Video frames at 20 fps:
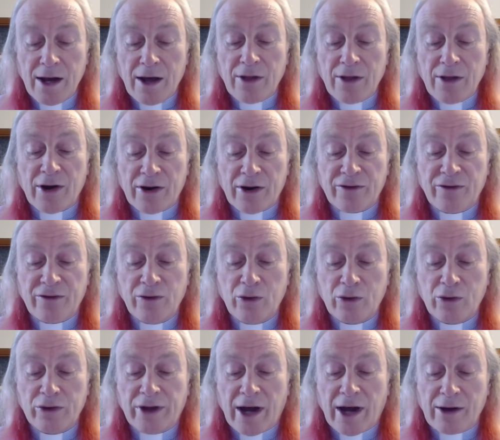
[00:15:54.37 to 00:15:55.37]
There is
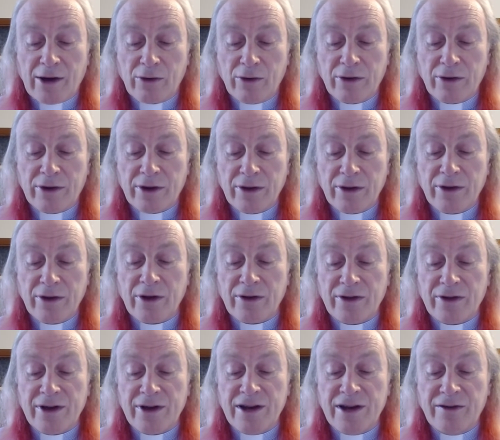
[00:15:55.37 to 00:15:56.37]
no doubt
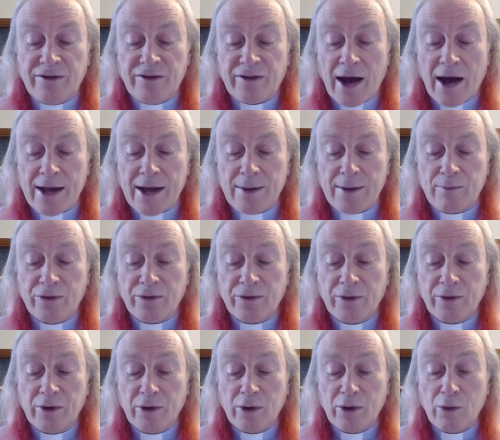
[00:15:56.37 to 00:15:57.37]
that these times
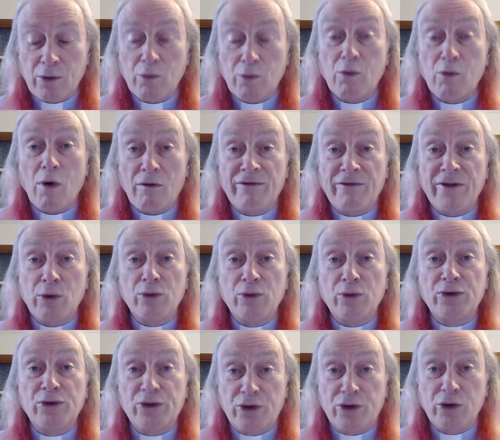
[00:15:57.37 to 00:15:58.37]
will feel
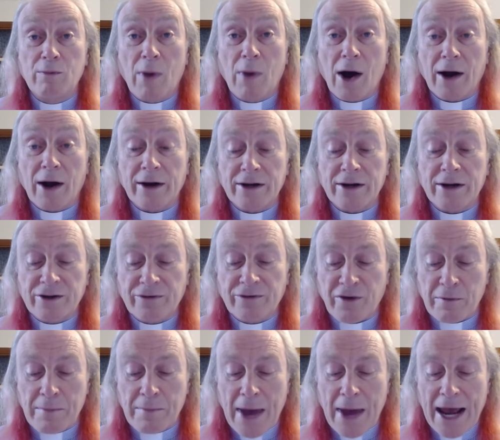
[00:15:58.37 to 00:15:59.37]
too much
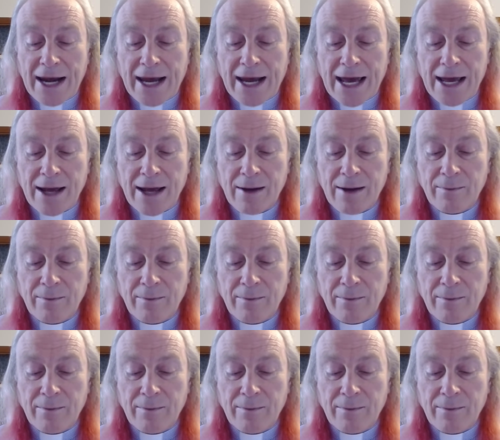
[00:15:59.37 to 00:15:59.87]
for many.